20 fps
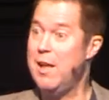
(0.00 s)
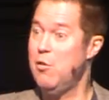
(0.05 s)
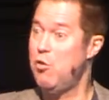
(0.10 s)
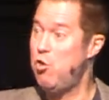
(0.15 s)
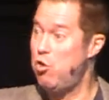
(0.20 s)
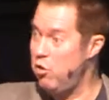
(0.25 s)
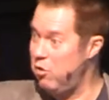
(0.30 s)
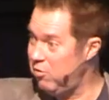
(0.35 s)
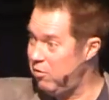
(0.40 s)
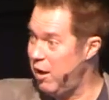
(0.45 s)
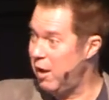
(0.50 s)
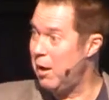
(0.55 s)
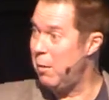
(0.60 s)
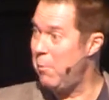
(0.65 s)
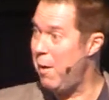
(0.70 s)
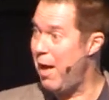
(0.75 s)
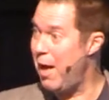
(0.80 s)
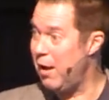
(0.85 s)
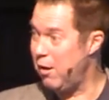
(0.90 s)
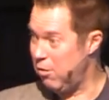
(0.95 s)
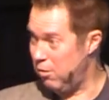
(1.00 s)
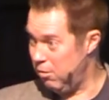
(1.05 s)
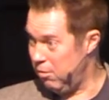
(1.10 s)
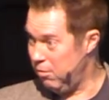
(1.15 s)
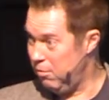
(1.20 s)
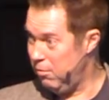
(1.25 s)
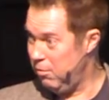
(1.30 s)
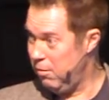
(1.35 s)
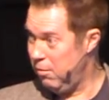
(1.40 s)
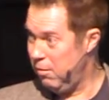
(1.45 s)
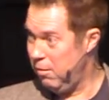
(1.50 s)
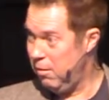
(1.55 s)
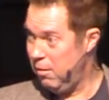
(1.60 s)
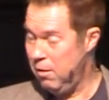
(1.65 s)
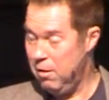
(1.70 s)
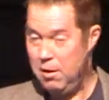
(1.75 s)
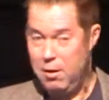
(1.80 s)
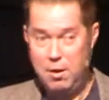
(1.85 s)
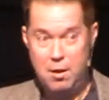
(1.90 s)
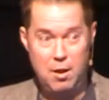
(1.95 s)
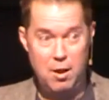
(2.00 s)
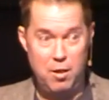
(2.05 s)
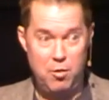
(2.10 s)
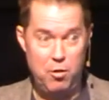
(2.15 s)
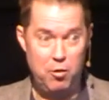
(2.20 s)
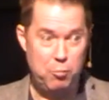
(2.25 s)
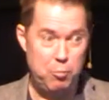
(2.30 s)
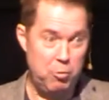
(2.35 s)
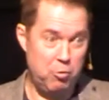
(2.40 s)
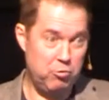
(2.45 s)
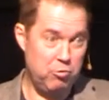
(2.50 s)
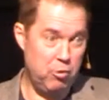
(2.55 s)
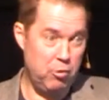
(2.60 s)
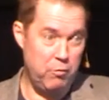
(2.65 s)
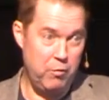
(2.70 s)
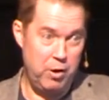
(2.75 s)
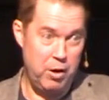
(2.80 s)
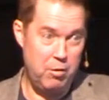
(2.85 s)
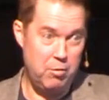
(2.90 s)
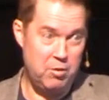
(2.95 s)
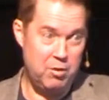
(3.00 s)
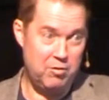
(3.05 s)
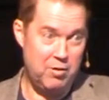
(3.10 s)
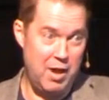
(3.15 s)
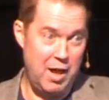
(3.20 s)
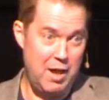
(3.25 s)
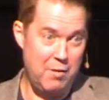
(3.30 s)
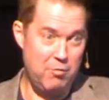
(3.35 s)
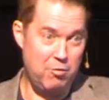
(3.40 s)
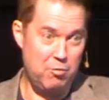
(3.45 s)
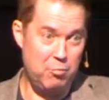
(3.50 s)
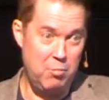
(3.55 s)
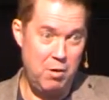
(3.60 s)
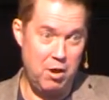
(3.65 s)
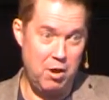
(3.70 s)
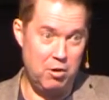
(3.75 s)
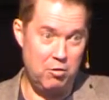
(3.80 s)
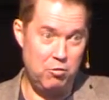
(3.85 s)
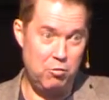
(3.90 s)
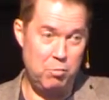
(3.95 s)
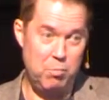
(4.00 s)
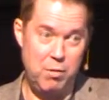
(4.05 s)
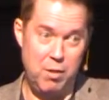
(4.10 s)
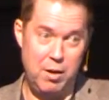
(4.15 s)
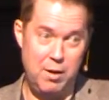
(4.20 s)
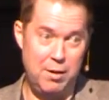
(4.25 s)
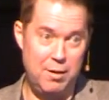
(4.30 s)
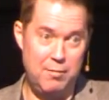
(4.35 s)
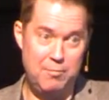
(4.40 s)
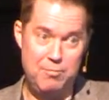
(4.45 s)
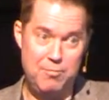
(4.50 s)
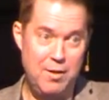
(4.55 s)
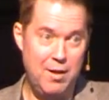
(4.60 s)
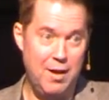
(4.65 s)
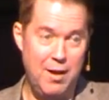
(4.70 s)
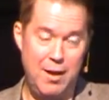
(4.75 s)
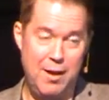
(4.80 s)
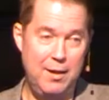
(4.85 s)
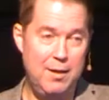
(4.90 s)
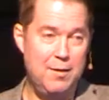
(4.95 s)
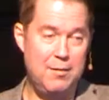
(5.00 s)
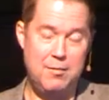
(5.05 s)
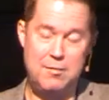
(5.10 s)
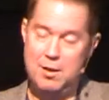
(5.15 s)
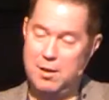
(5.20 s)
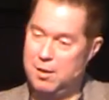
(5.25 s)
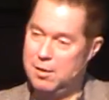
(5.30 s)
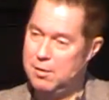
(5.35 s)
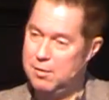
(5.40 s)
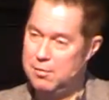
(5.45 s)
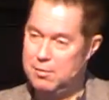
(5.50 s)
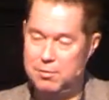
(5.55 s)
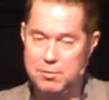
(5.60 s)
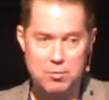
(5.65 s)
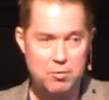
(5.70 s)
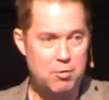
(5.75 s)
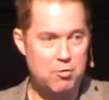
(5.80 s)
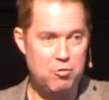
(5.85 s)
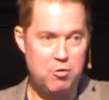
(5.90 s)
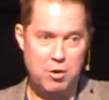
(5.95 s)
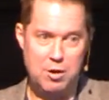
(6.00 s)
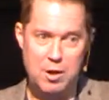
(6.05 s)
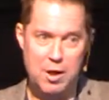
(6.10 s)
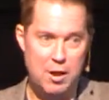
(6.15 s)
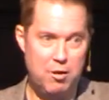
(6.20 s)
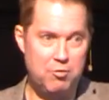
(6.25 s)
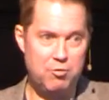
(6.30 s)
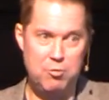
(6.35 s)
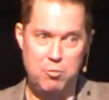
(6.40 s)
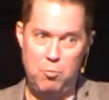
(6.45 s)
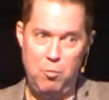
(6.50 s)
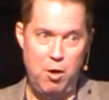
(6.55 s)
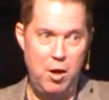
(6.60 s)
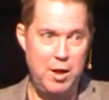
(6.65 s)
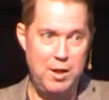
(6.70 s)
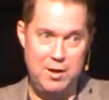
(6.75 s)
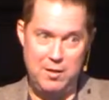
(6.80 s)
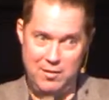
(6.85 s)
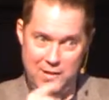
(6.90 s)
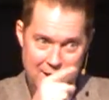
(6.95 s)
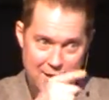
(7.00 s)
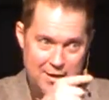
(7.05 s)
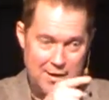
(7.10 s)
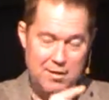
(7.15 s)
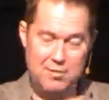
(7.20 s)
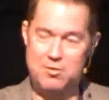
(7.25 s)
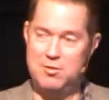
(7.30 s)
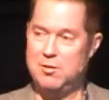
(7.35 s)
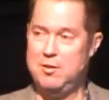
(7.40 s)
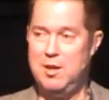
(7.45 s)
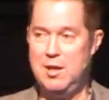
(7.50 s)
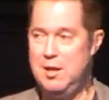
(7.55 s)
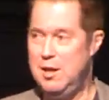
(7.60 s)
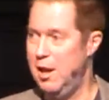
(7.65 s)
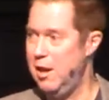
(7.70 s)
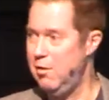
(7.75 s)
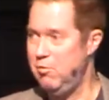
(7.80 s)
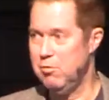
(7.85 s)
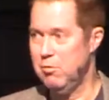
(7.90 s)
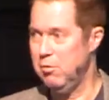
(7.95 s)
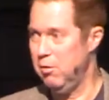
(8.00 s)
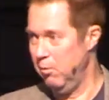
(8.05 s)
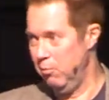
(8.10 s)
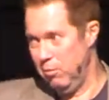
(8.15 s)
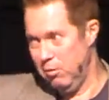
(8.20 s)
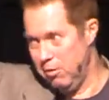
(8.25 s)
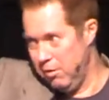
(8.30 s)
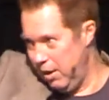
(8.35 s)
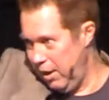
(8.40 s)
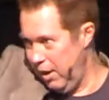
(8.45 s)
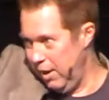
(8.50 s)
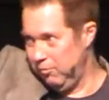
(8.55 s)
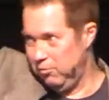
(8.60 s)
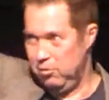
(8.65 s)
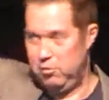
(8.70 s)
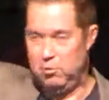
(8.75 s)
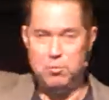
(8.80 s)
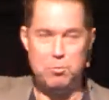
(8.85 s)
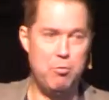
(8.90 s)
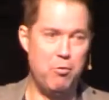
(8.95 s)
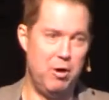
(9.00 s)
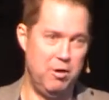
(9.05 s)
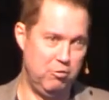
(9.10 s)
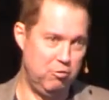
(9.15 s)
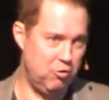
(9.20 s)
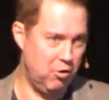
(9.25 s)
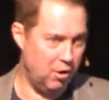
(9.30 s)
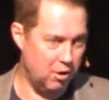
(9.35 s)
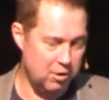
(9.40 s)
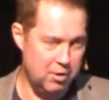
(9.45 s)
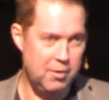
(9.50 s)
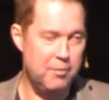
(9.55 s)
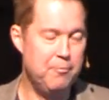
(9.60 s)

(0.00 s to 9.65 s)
and she's got a bagger. This person over here doesn't have as much, but I can tell they're checking out some wine, and that kid's a teenager, and we're going to have to do a price check.